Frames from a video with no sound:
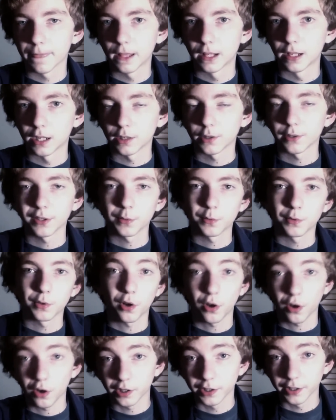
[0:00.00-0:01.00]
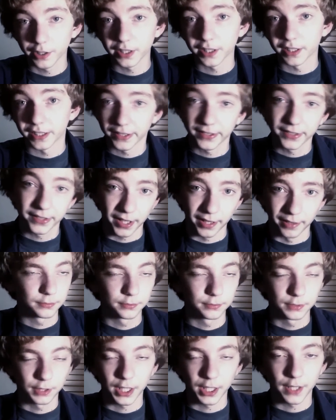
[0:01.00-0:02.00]
I don't think we're all good at stuff.
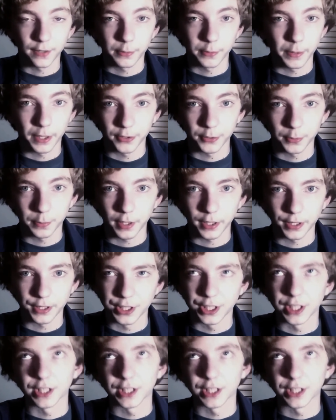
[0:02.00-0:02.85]
Not everybody's a prodigy,